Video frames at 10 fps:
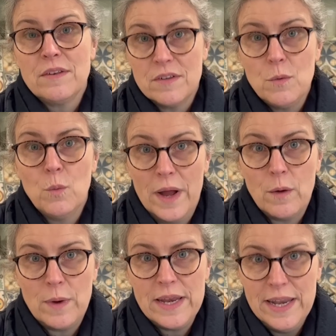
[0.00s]
to
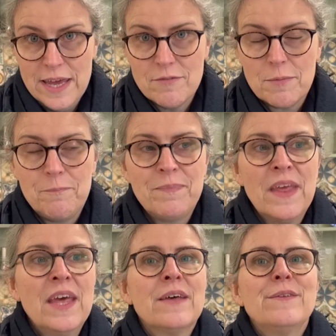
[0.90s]
where we live.
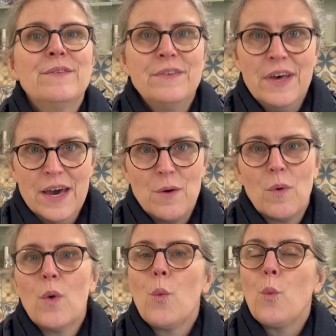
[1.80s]

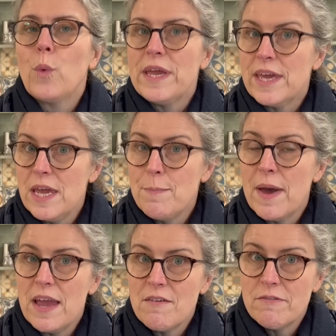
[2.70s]
So, we keep
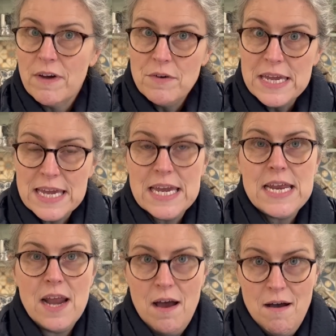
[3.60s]
a very
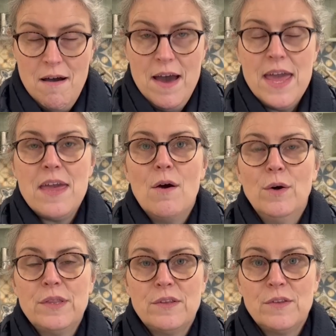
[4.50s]
keen eye
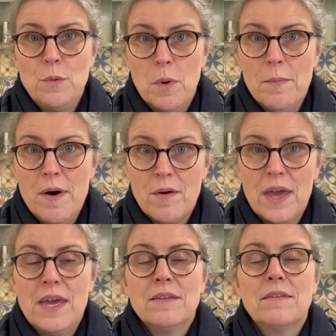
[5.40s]
on the
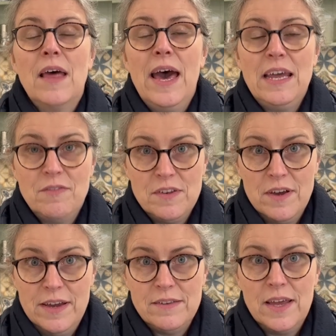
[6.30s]
supermarket's
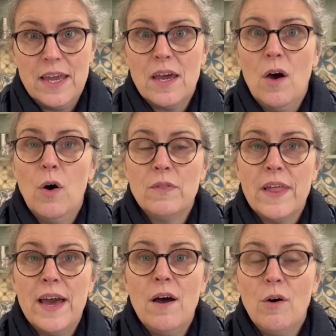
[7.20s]
advertising on
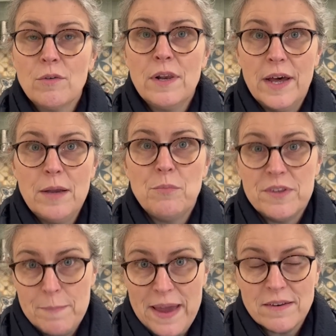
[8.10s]
their online
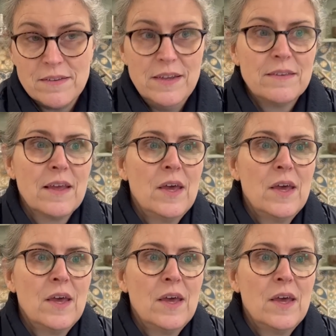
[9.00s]
prospectuses.